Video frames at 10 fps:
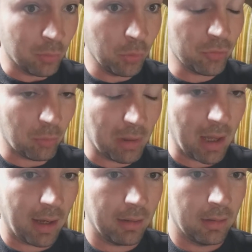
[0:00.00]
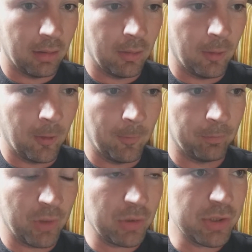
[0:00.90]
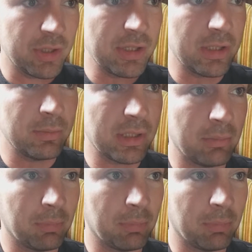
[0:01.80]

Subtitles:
rules apply. There are systems in